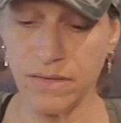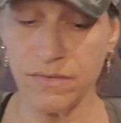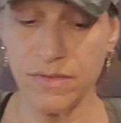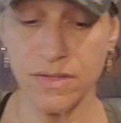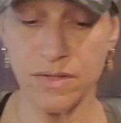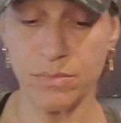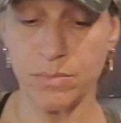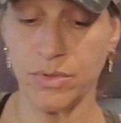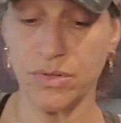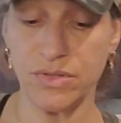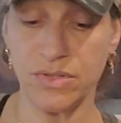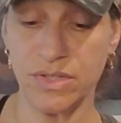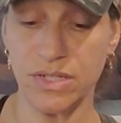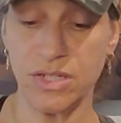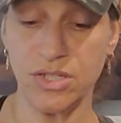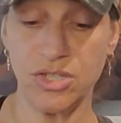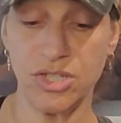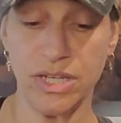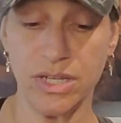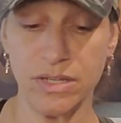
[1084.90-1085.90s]
give this person
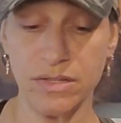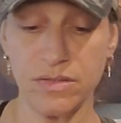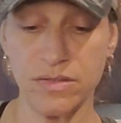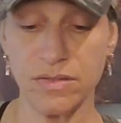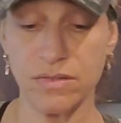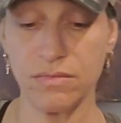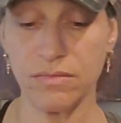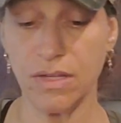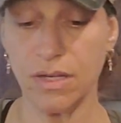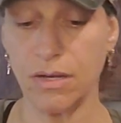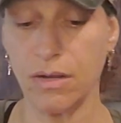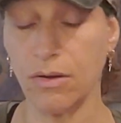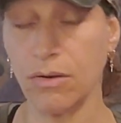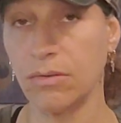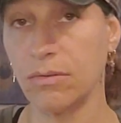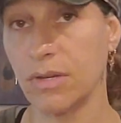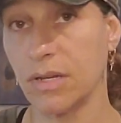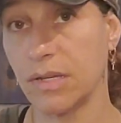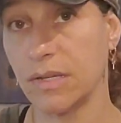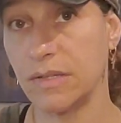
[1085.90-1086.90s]
a chance, you
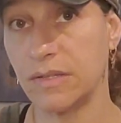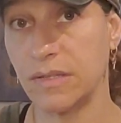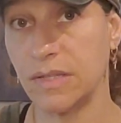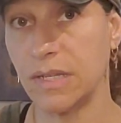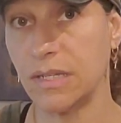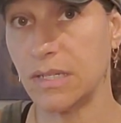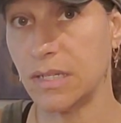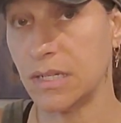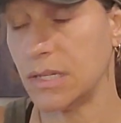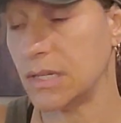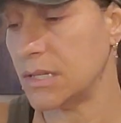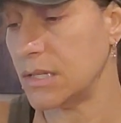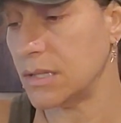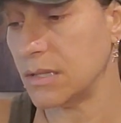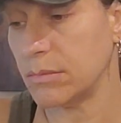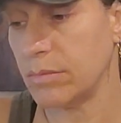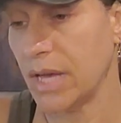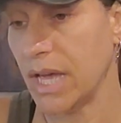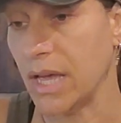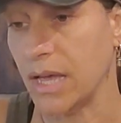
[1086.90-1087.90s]
know, because they did it in
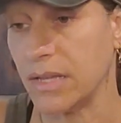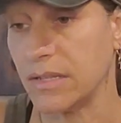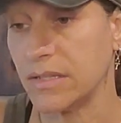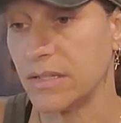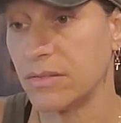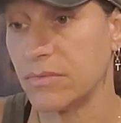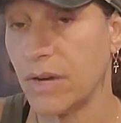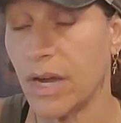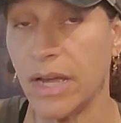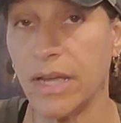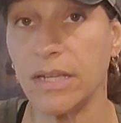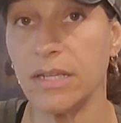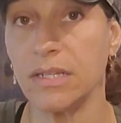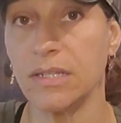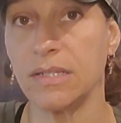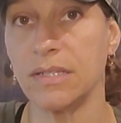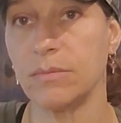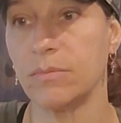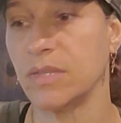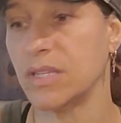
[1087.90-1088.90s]
the past, right?
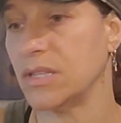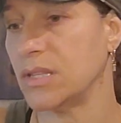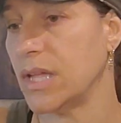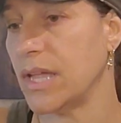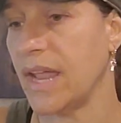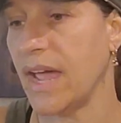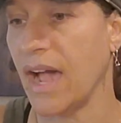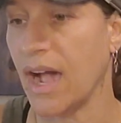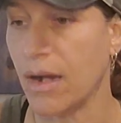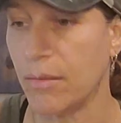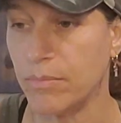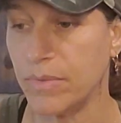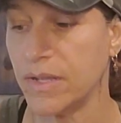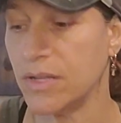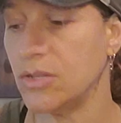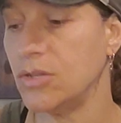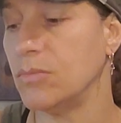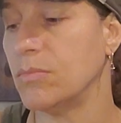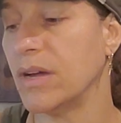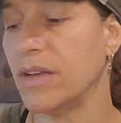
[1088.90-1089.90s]
It's something that
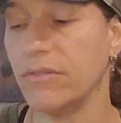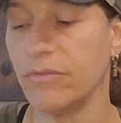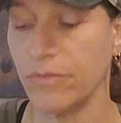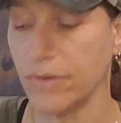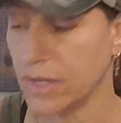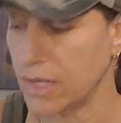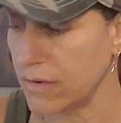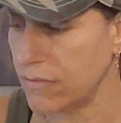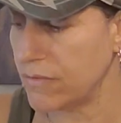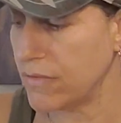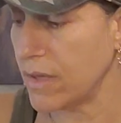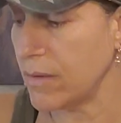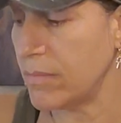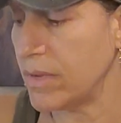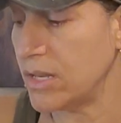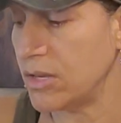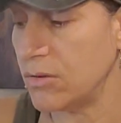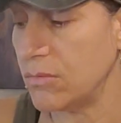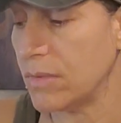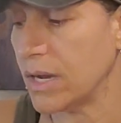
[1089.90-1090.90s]
happened. You might forgive them
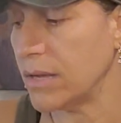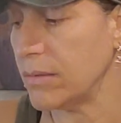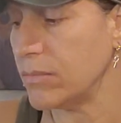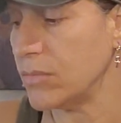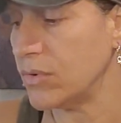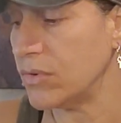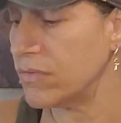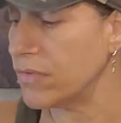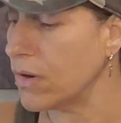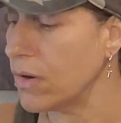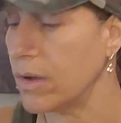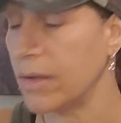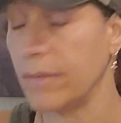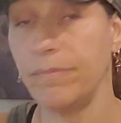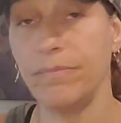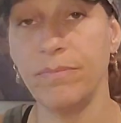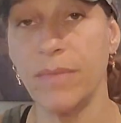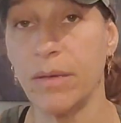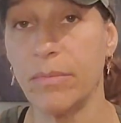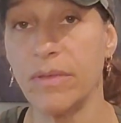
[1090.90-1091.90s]
and you might move
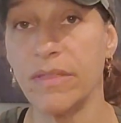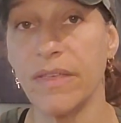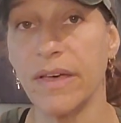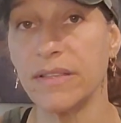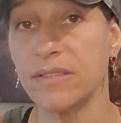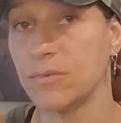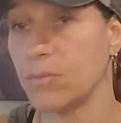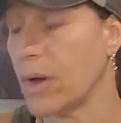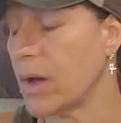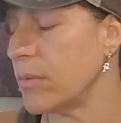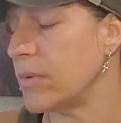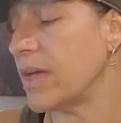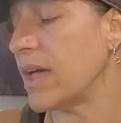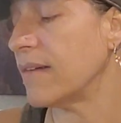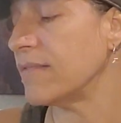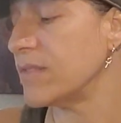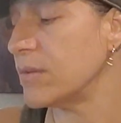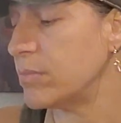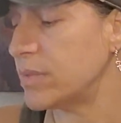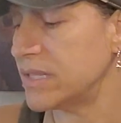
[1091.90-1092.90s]
on. Maybe that's why we
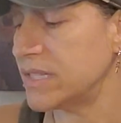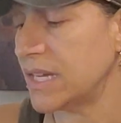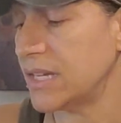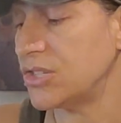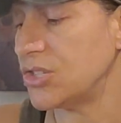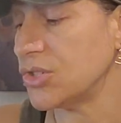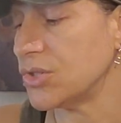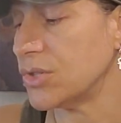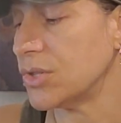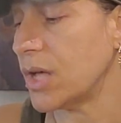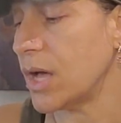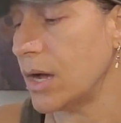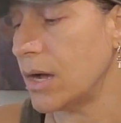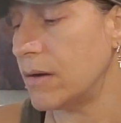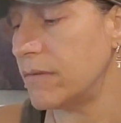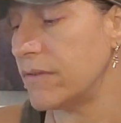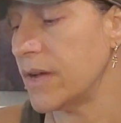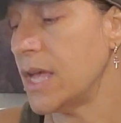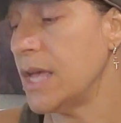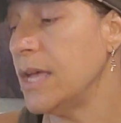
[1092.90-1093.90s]
have the potential
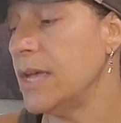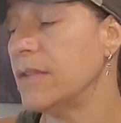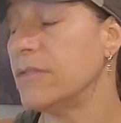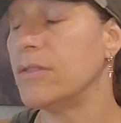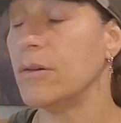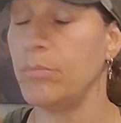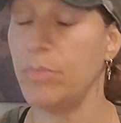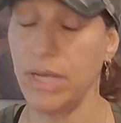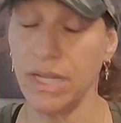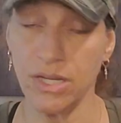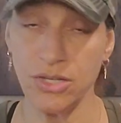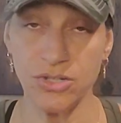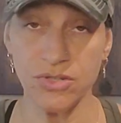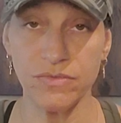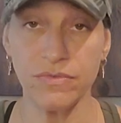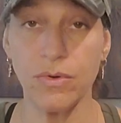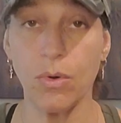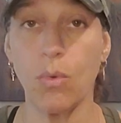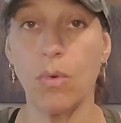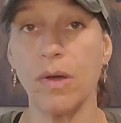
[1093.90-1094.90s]
of the Page
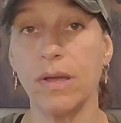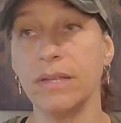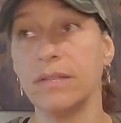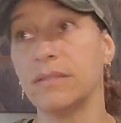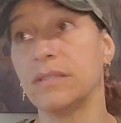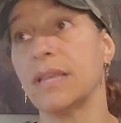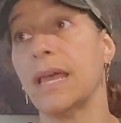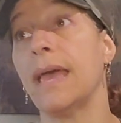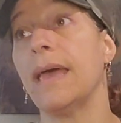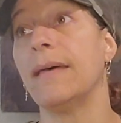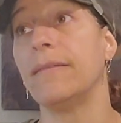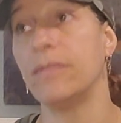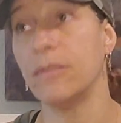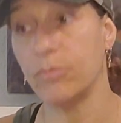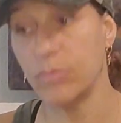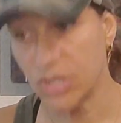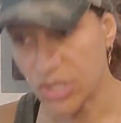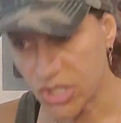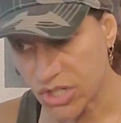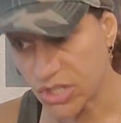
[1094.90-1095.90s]
of Coins and the
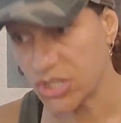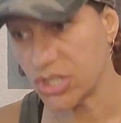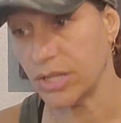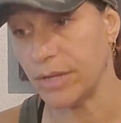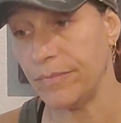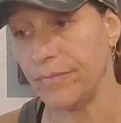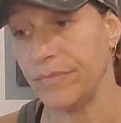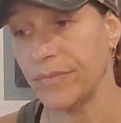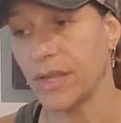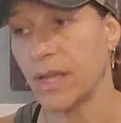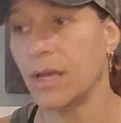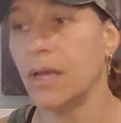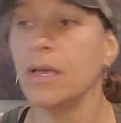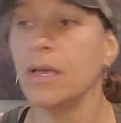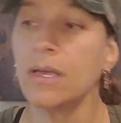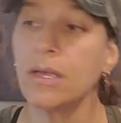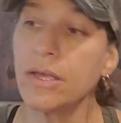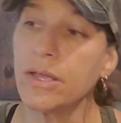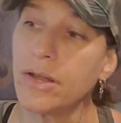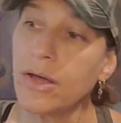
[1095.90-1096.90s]
Magician,
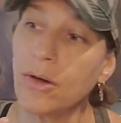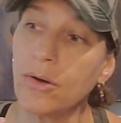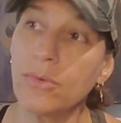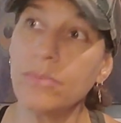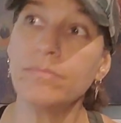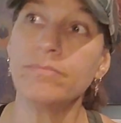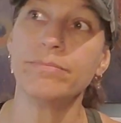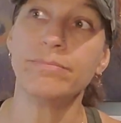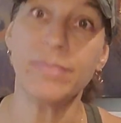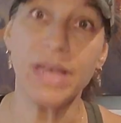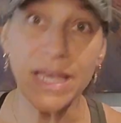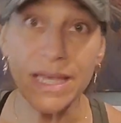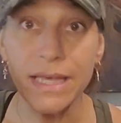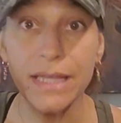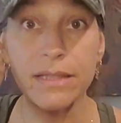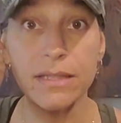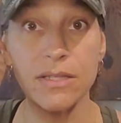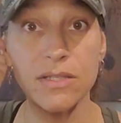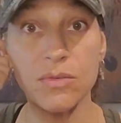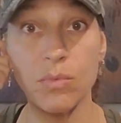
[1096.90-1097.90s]
you know,
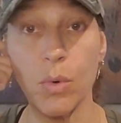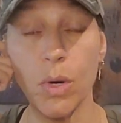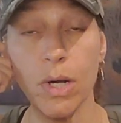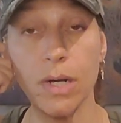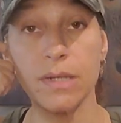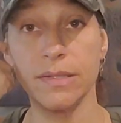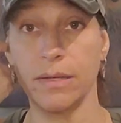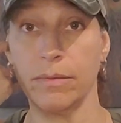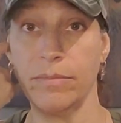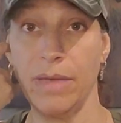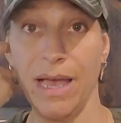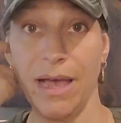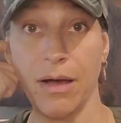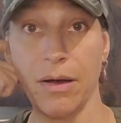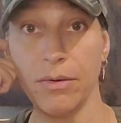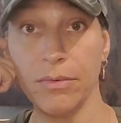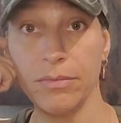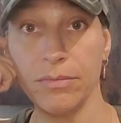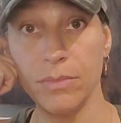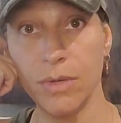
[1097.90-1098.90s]
making this work
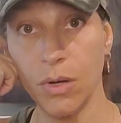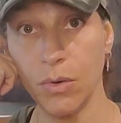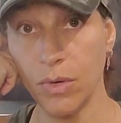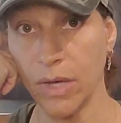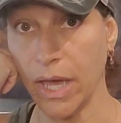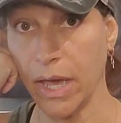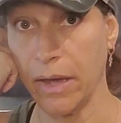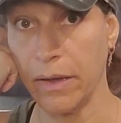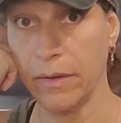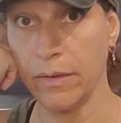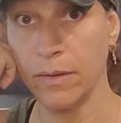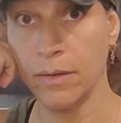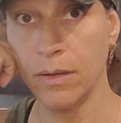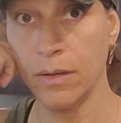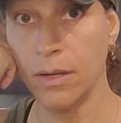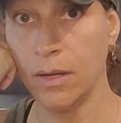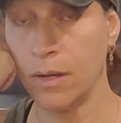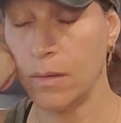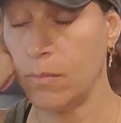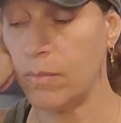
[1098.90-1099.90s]
somehow, okay?
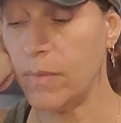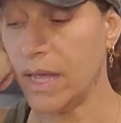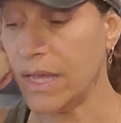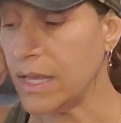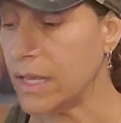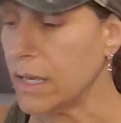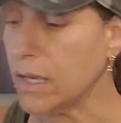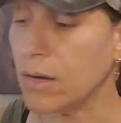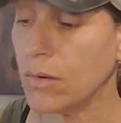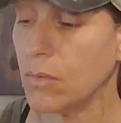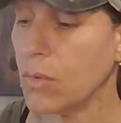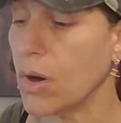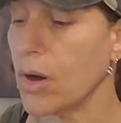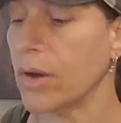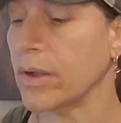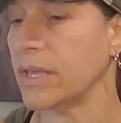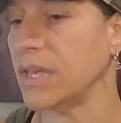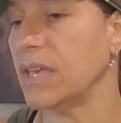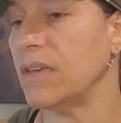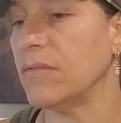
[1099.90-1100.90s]
Making it
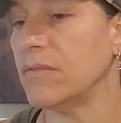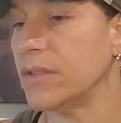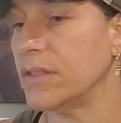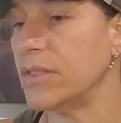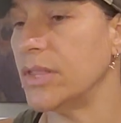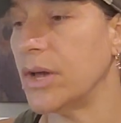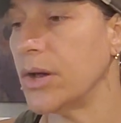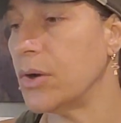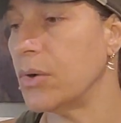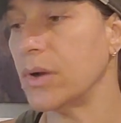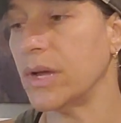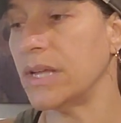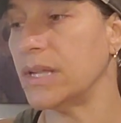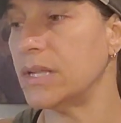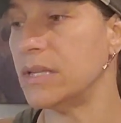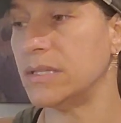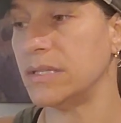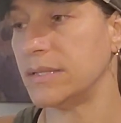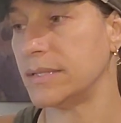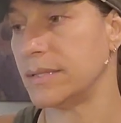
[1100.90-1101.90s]
work, even though
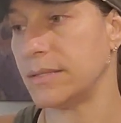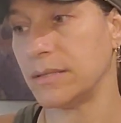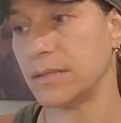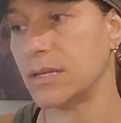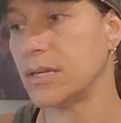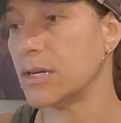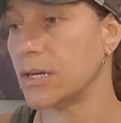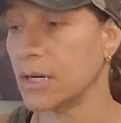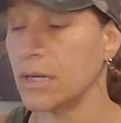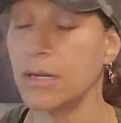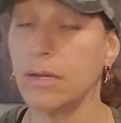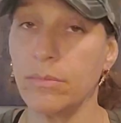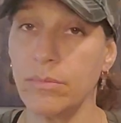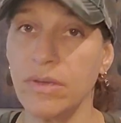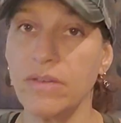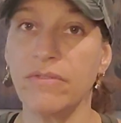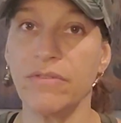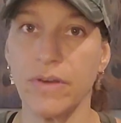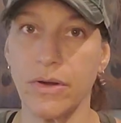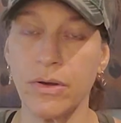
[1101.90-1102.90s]
it's going to
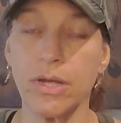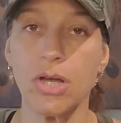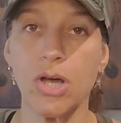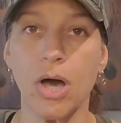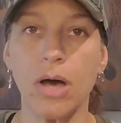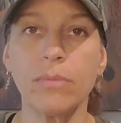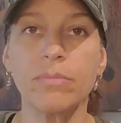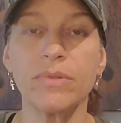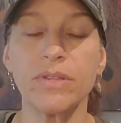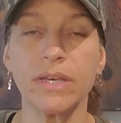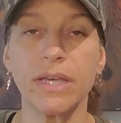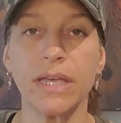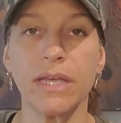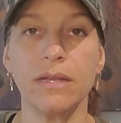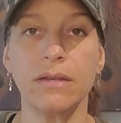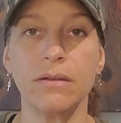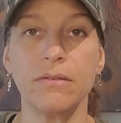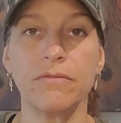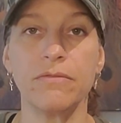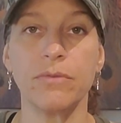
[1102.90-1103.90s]
be very
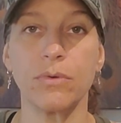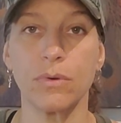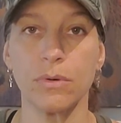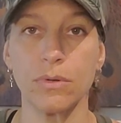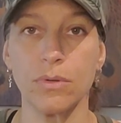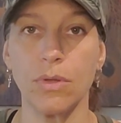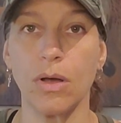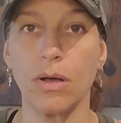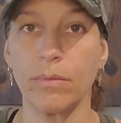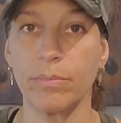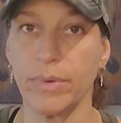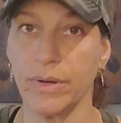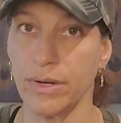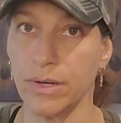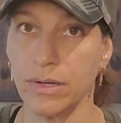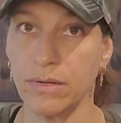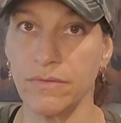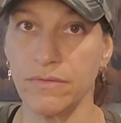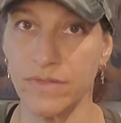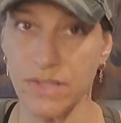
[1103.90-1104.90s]
complicated for a long
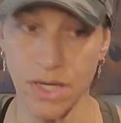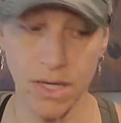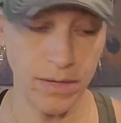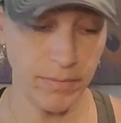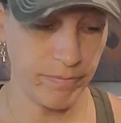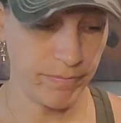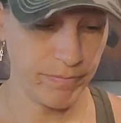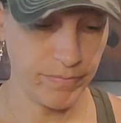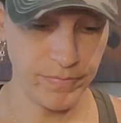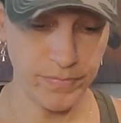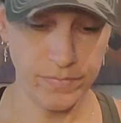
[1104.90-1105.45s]
period of time.